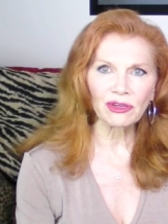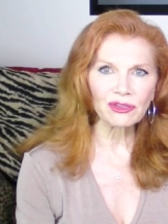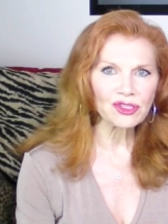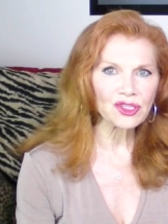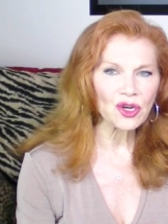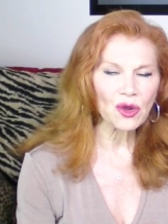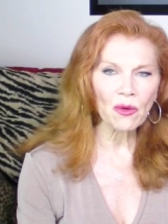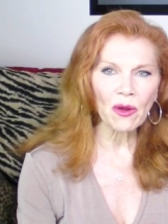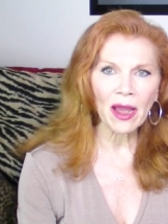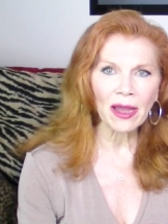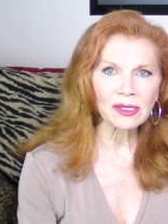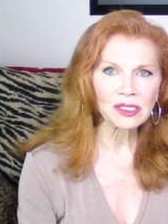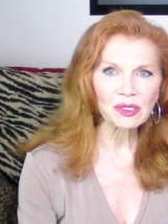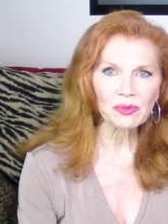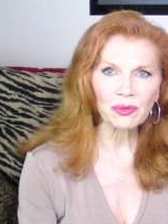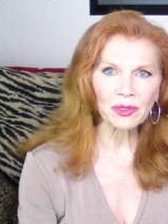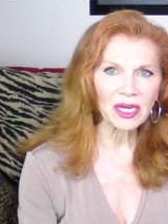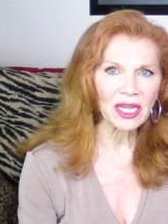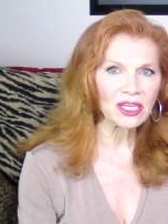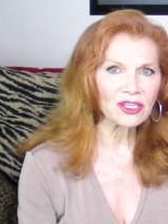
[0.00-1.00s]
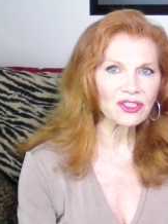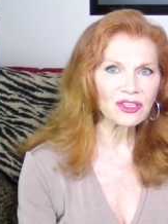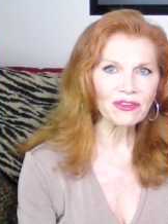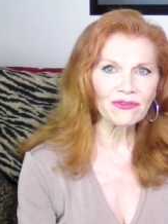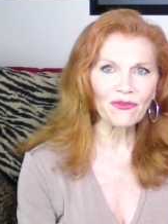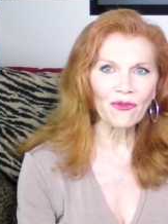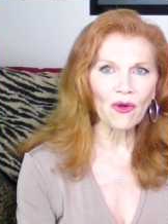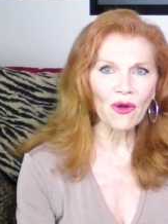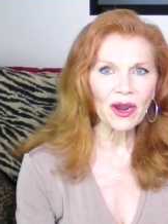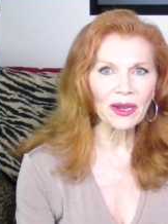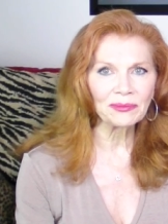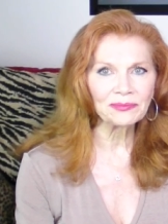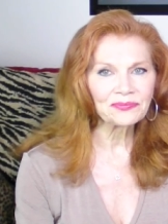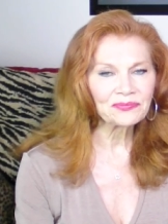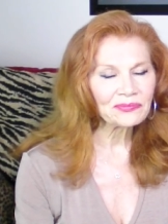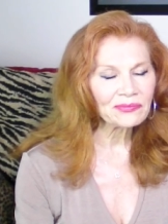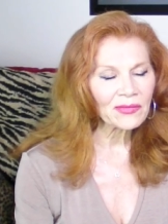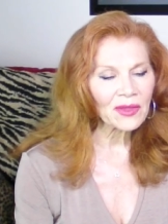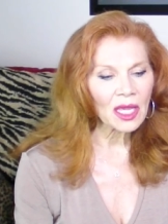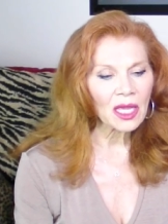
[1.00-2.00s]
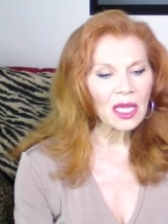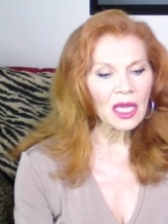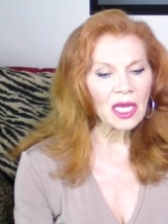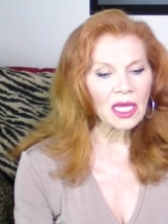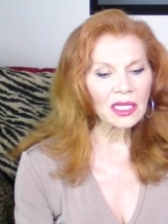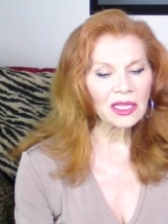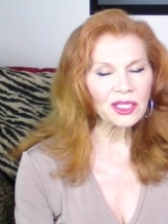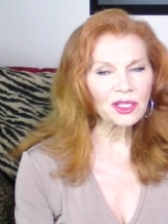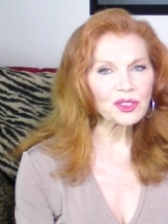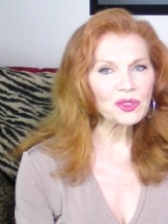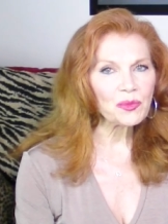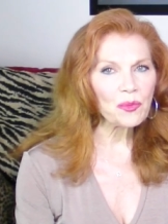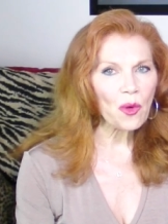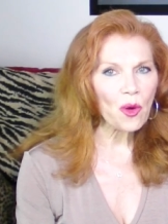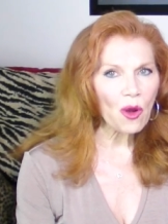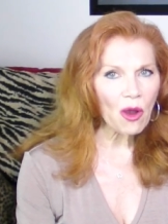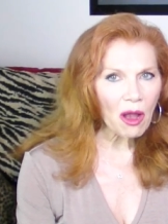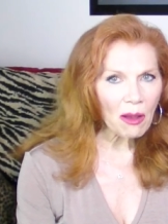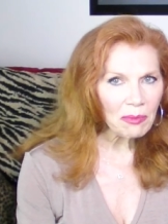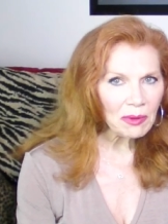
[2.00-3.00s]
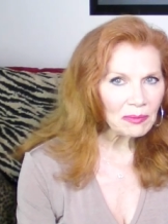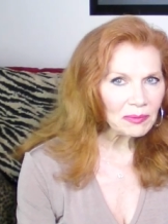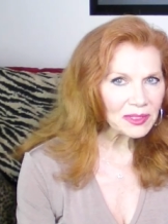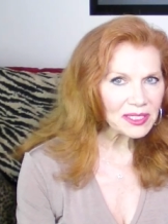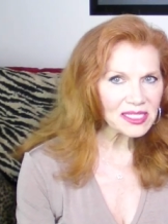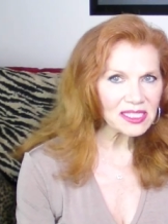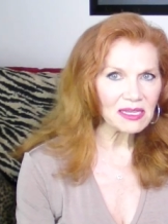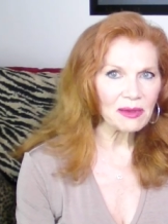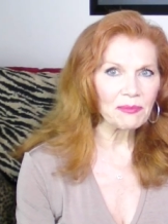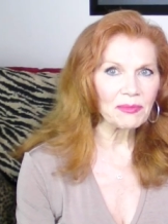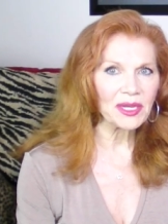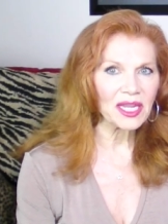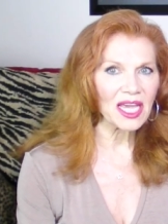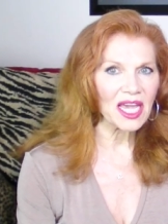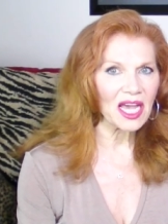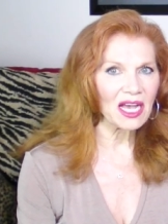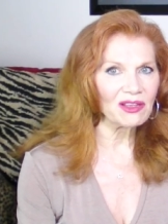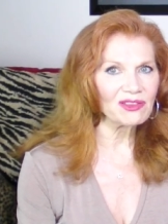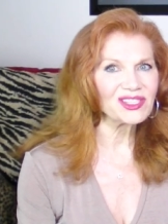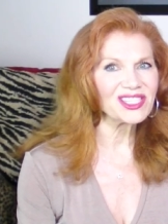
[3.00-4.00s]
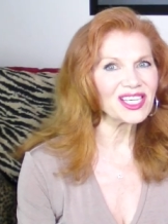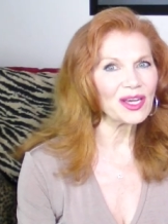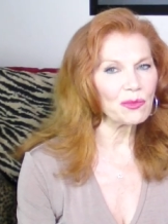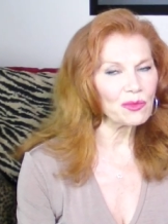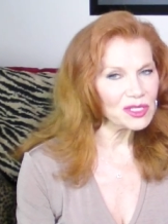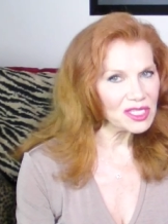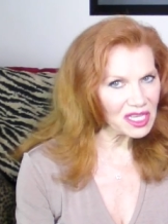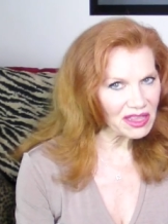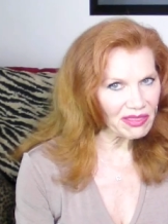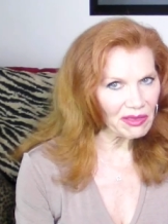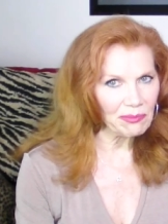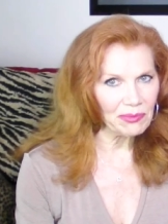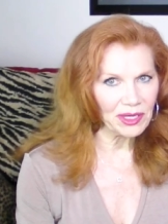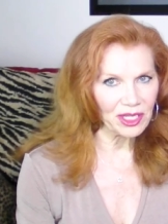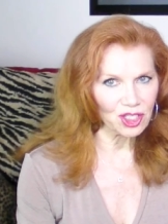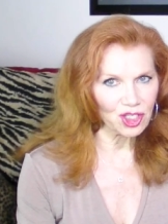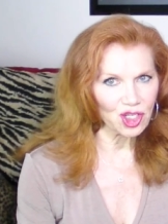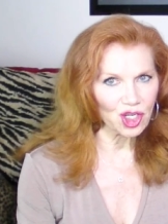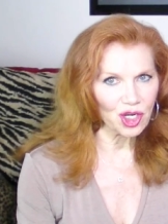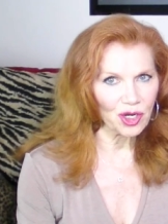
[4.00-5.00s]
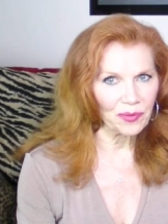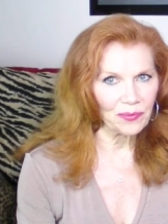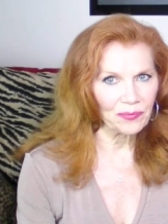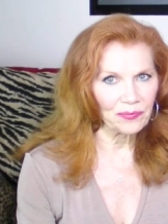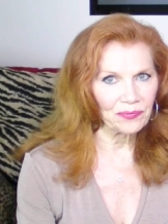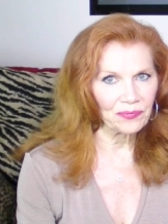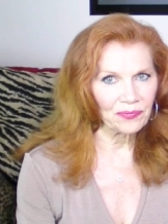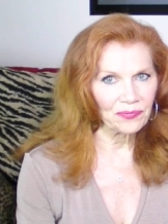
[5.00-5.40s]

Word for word: there's no explanation for it, there's probably somebody else that was in the picture.